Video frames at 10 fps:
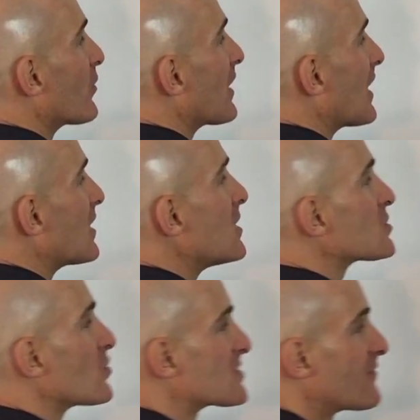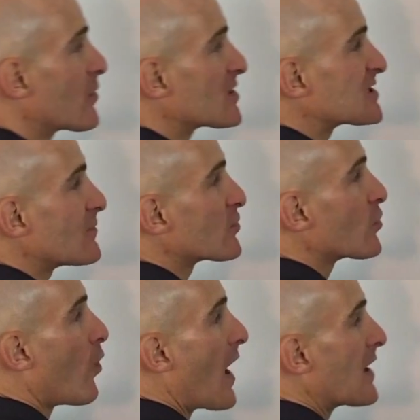okay? So it's very similar
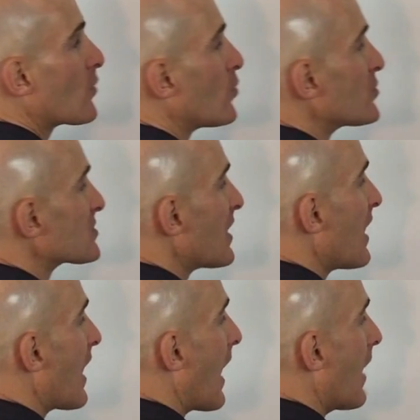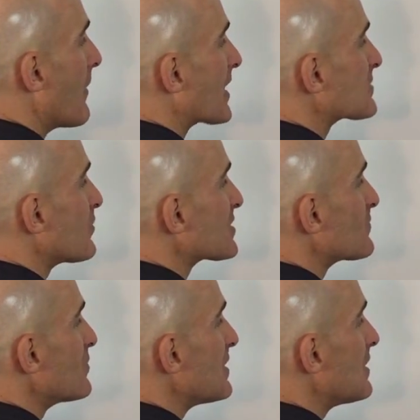to y equals mx
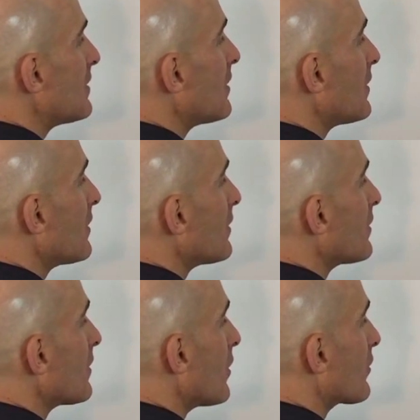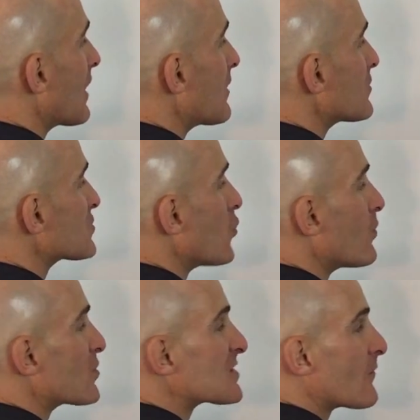plus b, okay, the
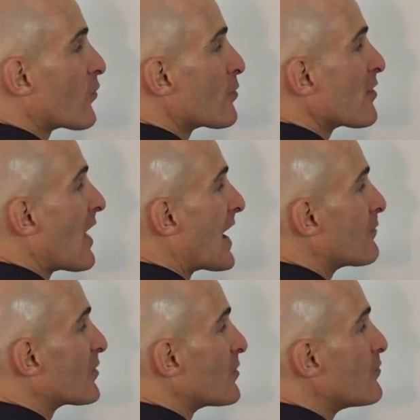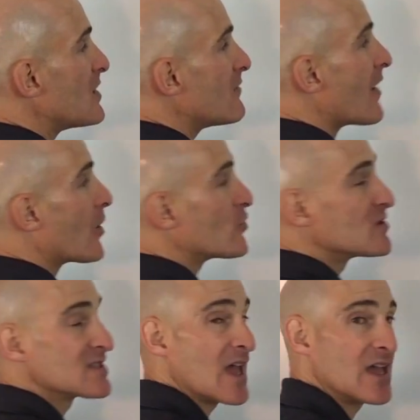slope-intercept form of the line, but the b value
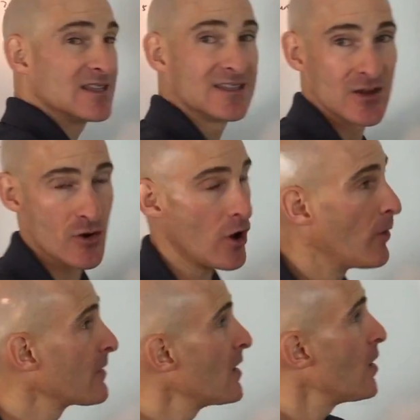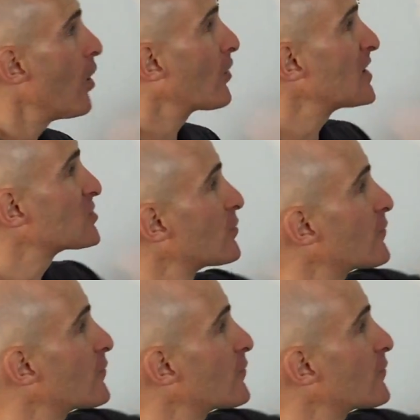is zero. Okay, so the